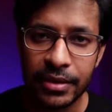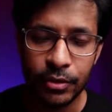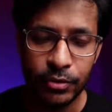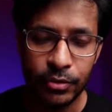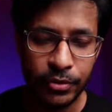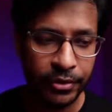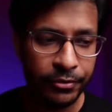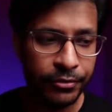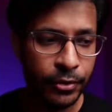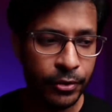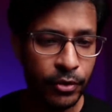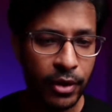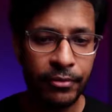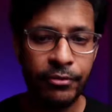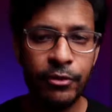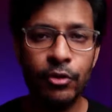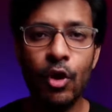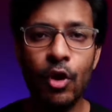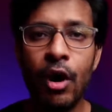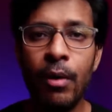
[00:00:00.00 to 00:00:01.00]
If
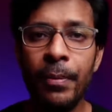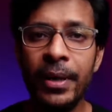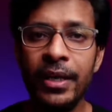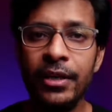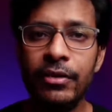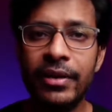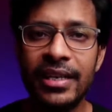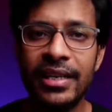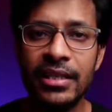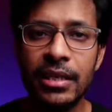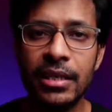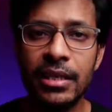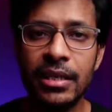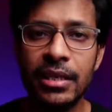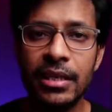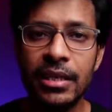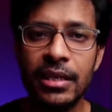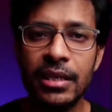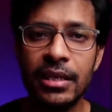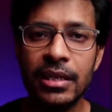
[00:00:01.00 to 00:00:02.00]
you open your
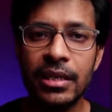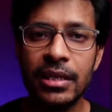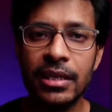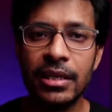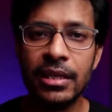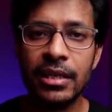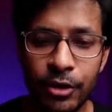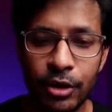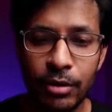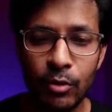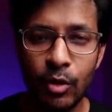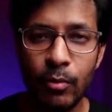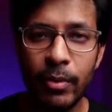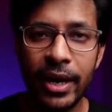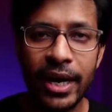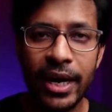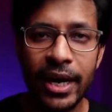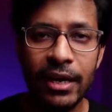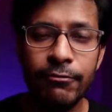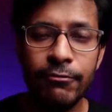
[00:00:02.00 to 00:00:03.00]
SMS app in your
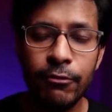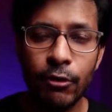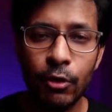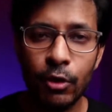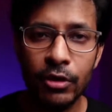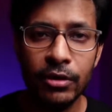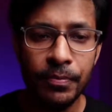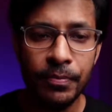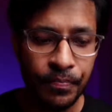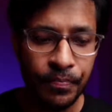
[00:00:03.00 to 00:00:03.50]
mobile phone,